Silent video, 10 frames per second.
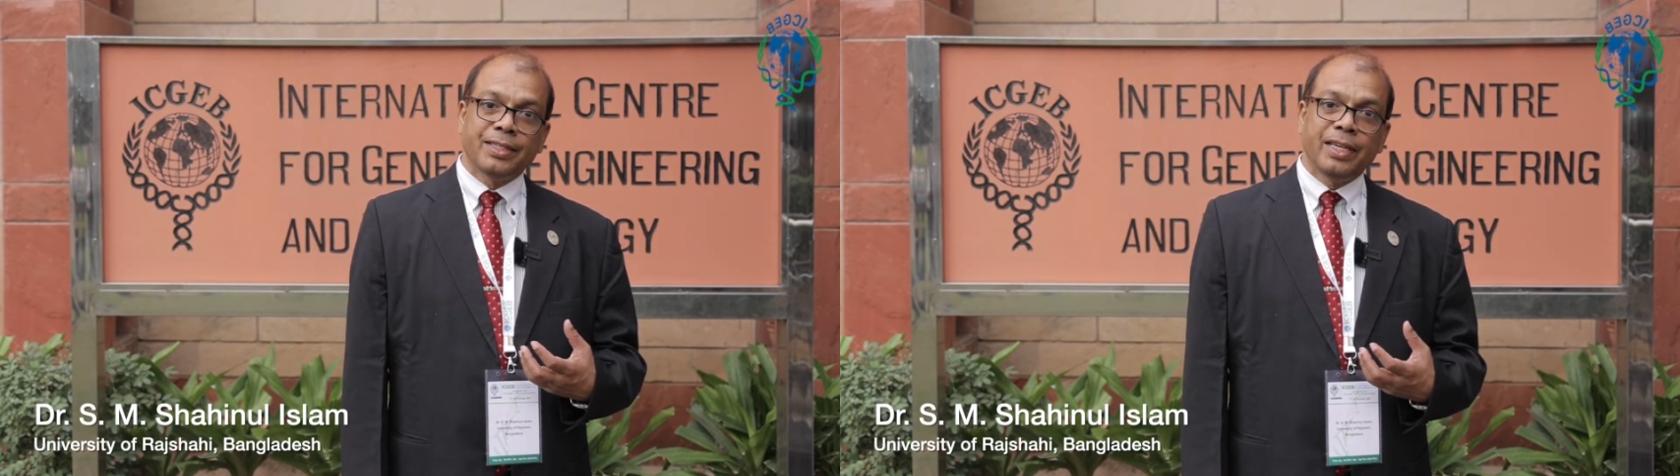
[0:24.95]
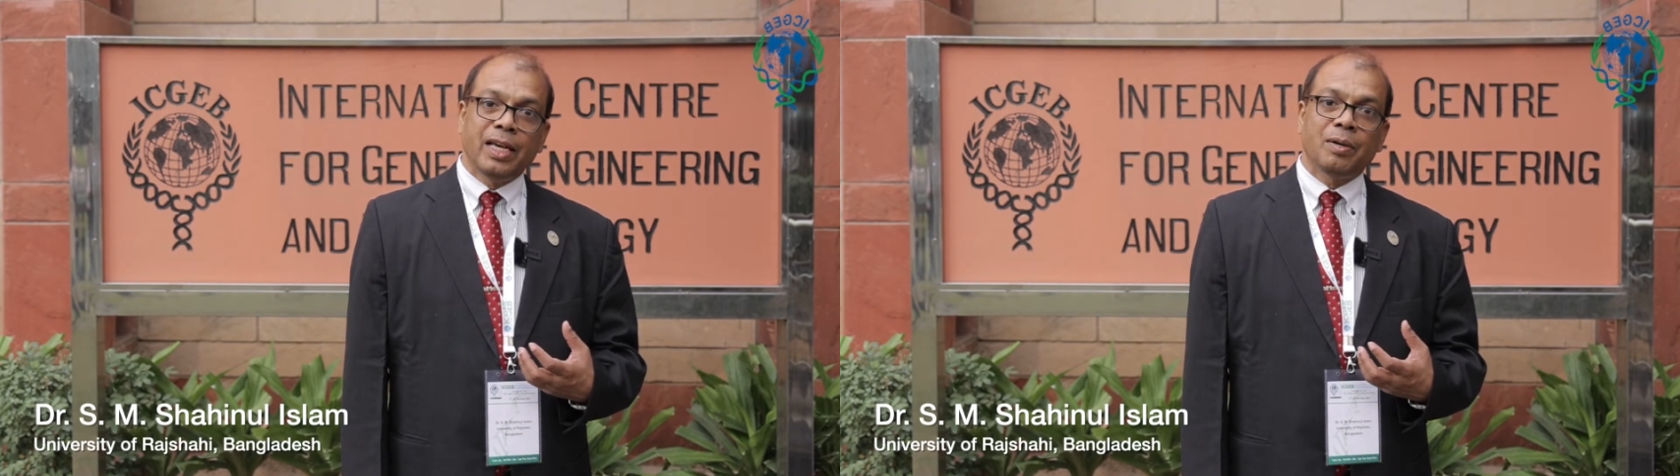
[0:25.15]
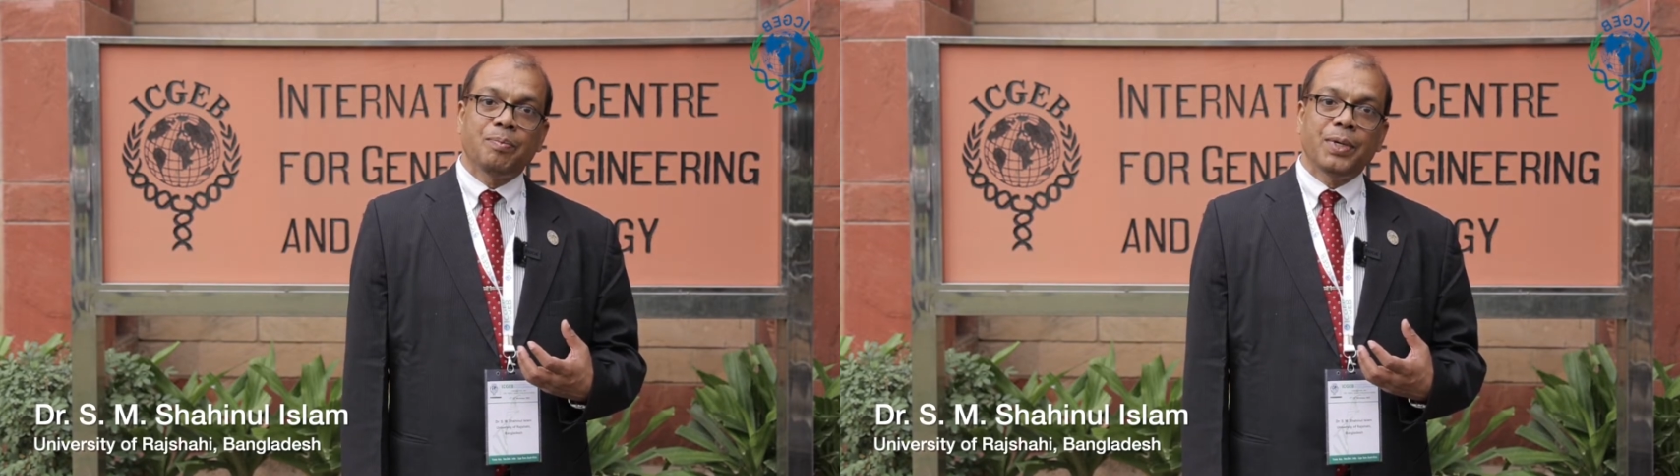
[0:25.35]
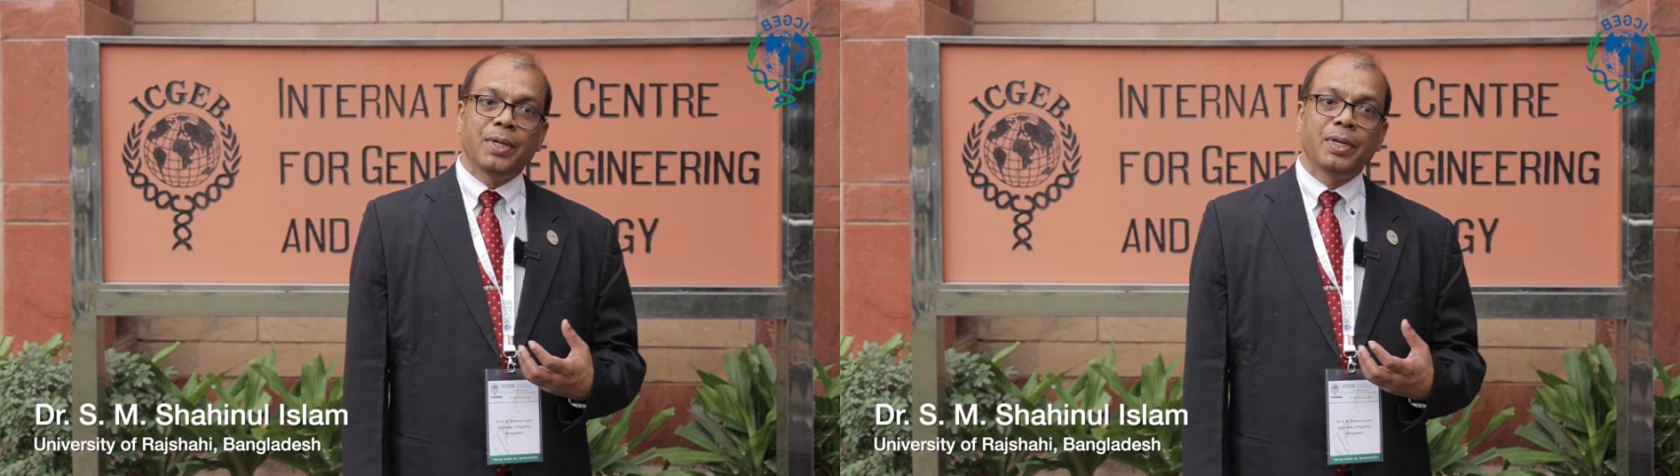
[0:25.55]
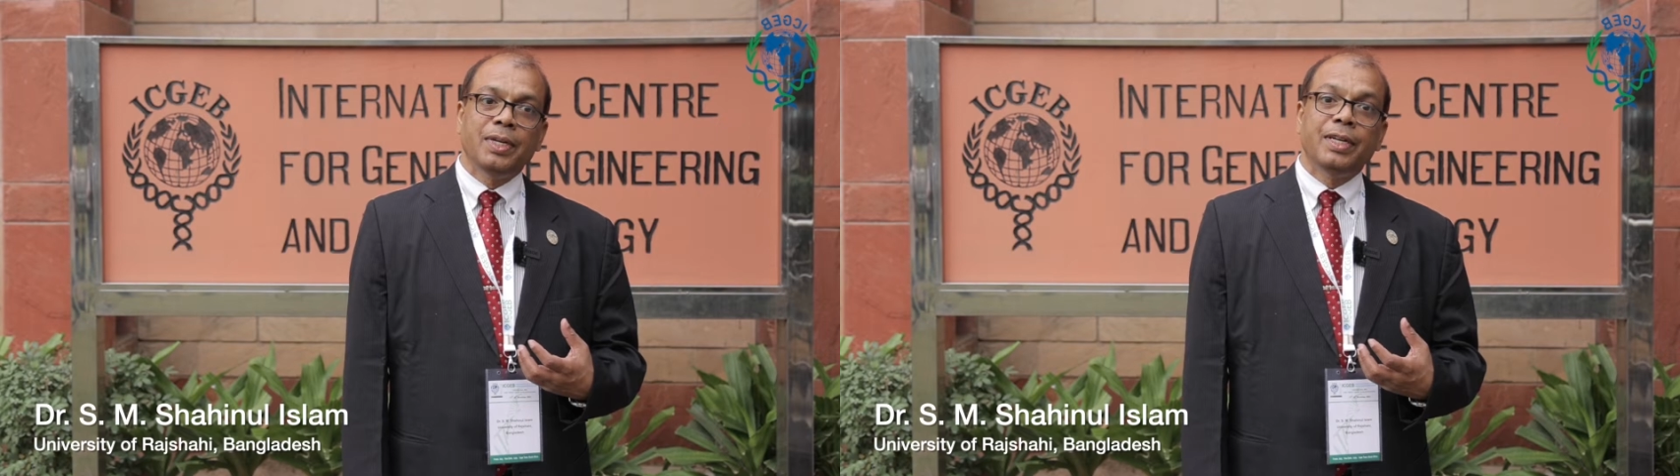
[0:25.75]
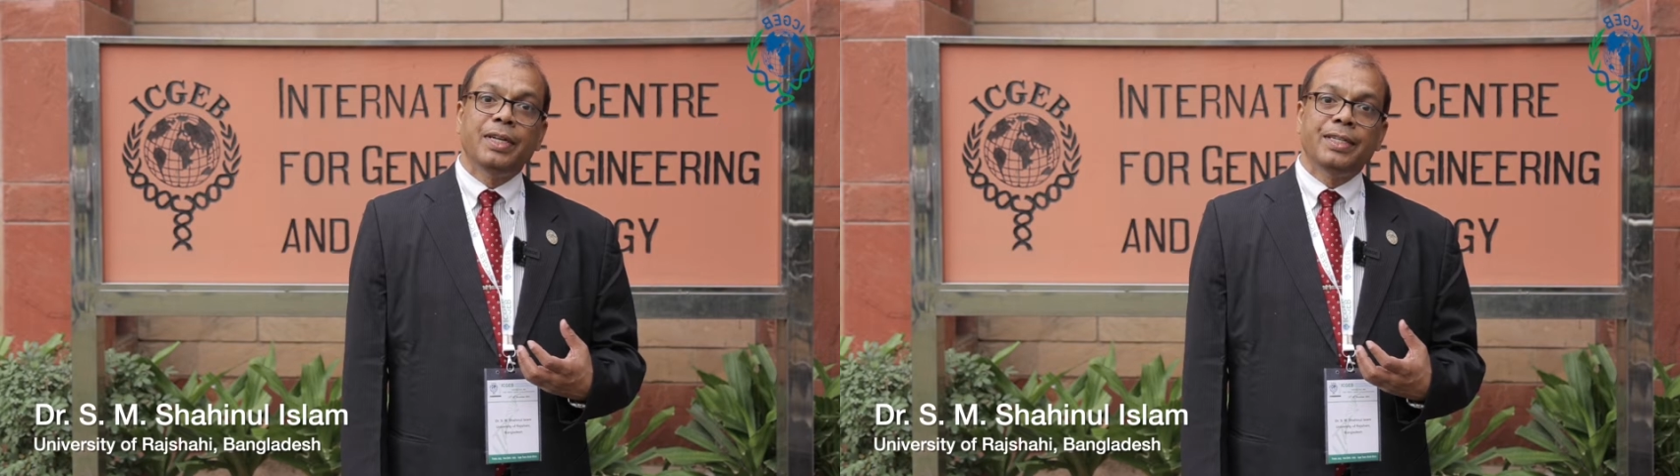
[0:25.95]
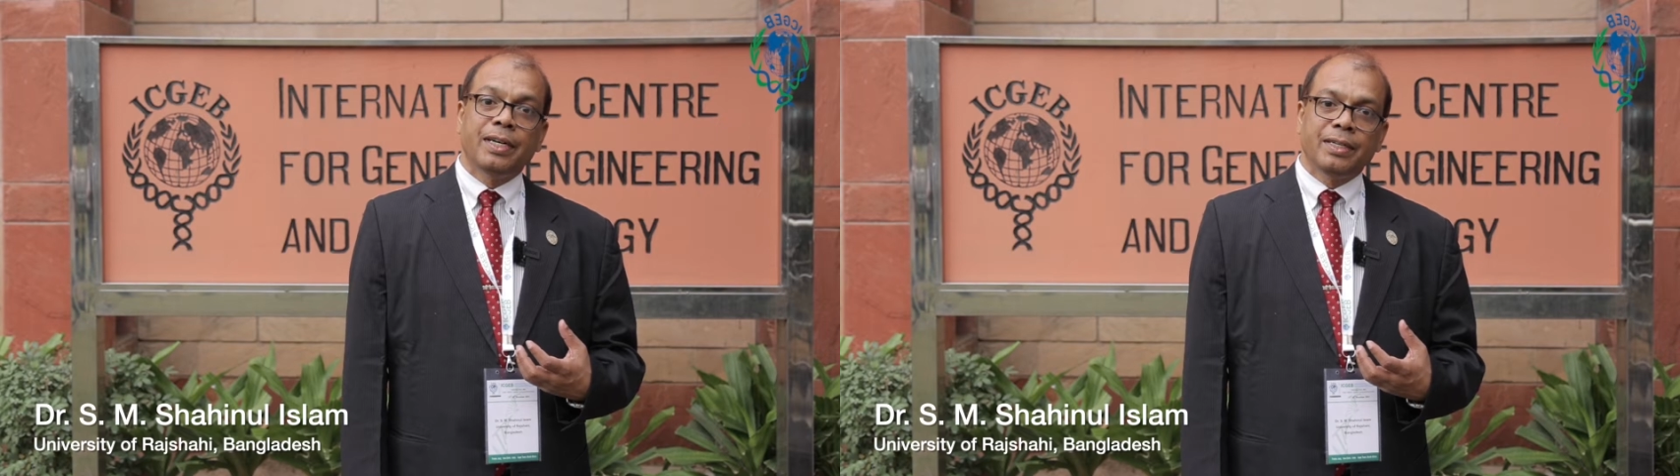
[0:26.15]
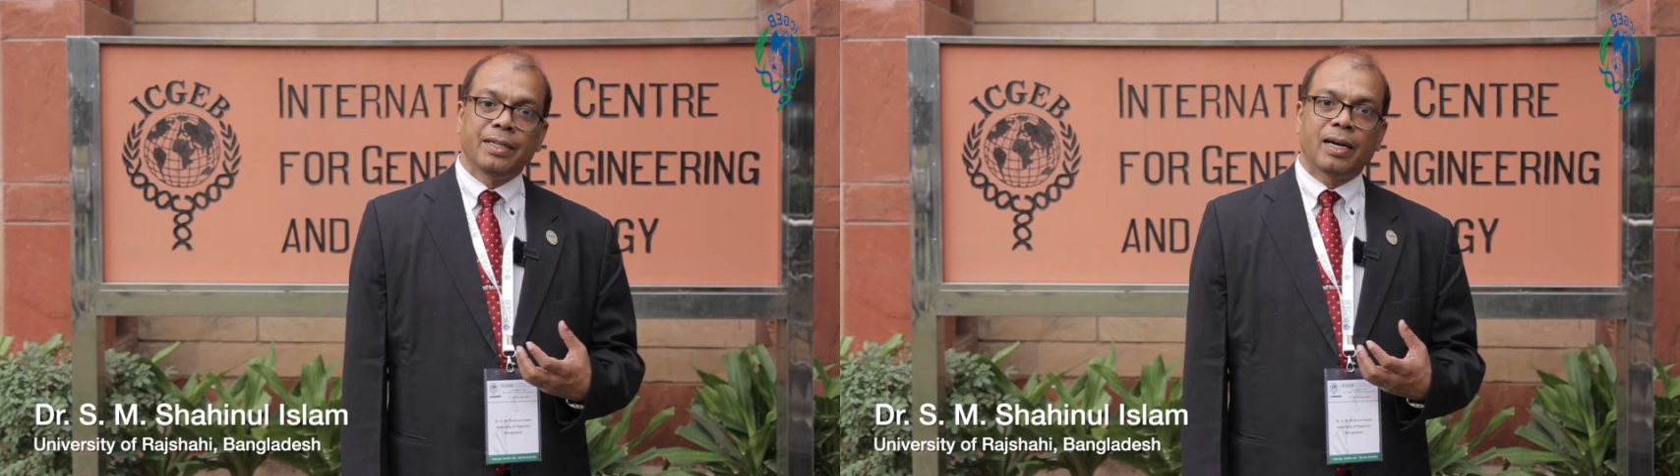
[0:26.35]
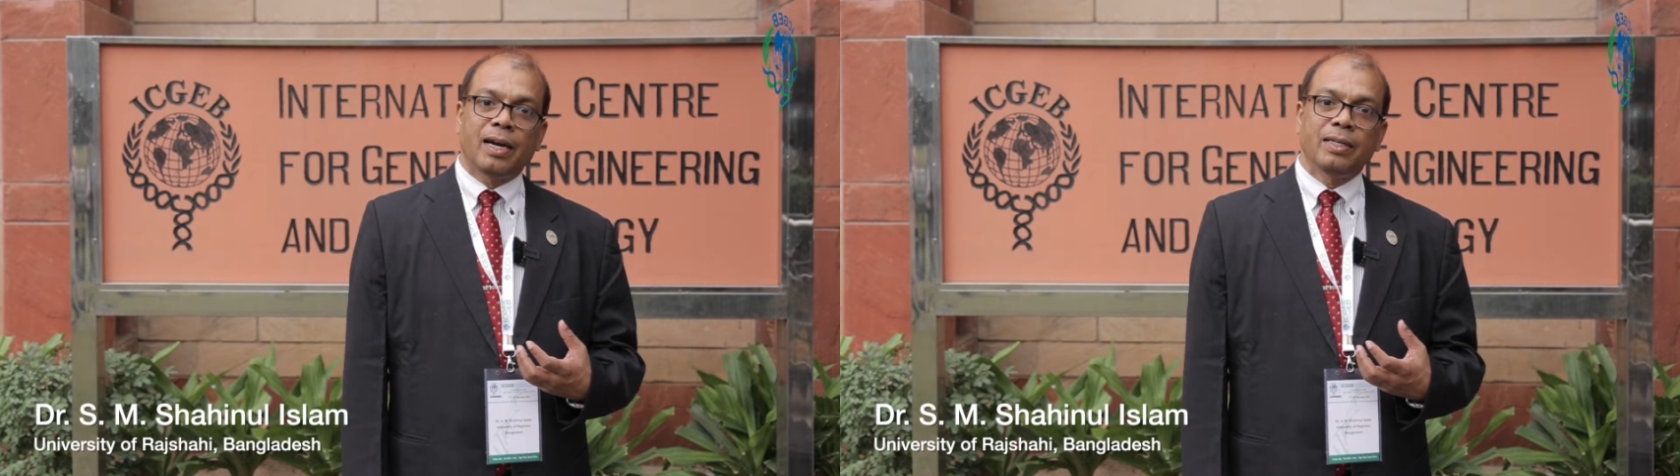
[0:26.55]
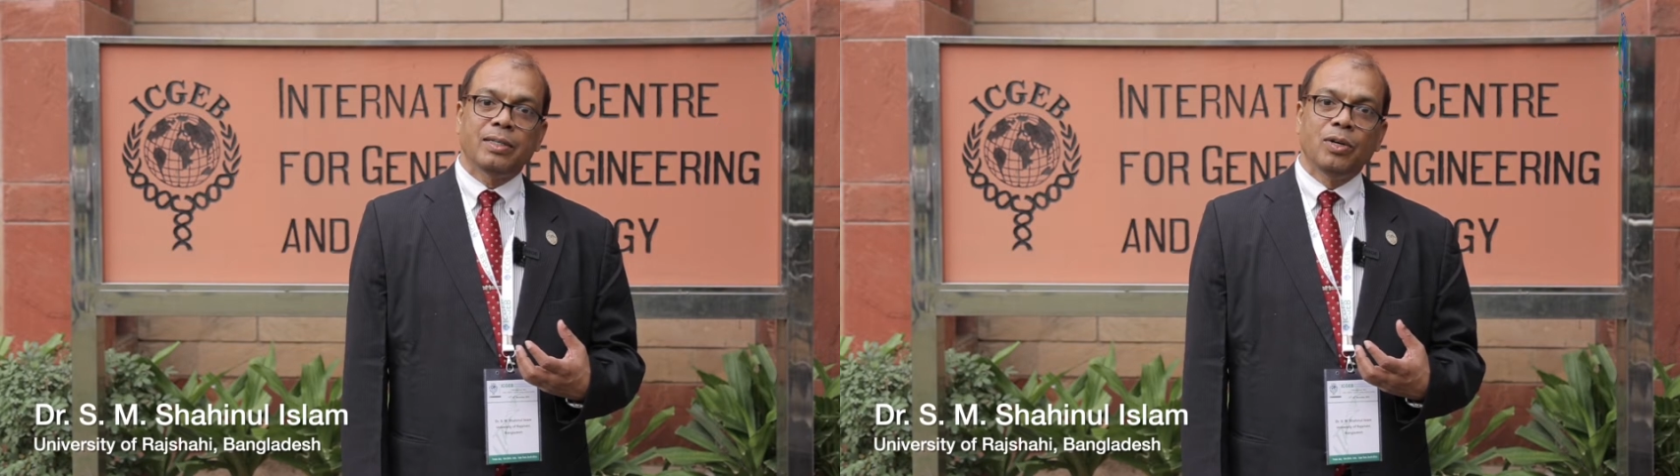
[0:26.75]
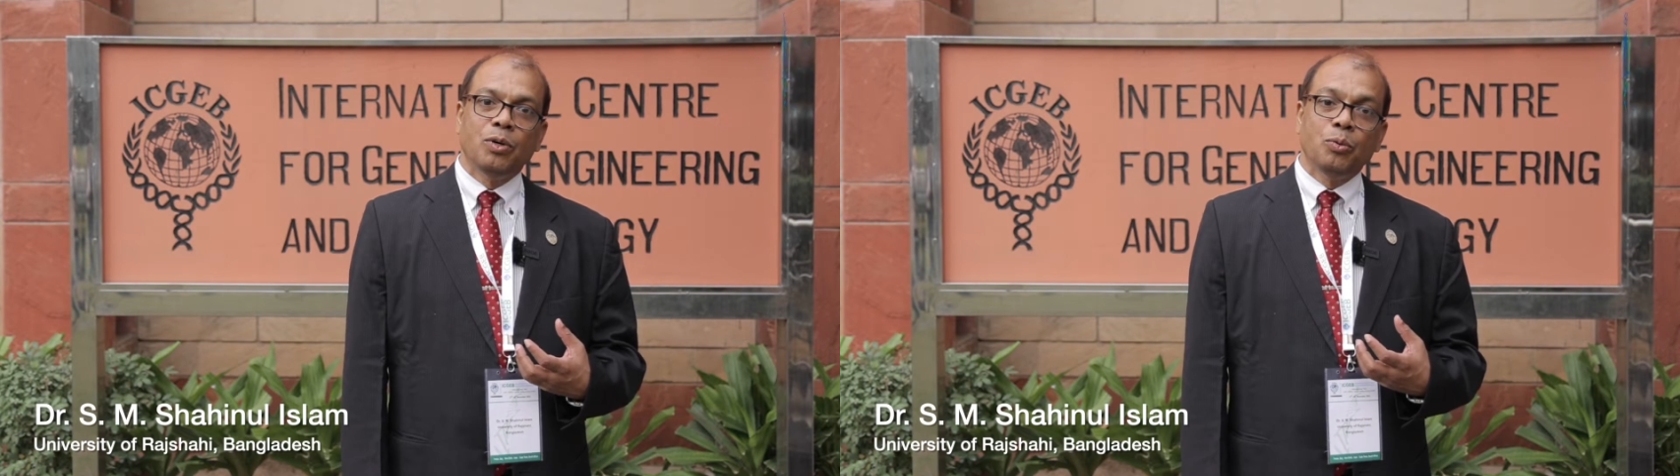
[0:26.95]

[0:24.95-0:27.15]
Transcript: CRP return grant.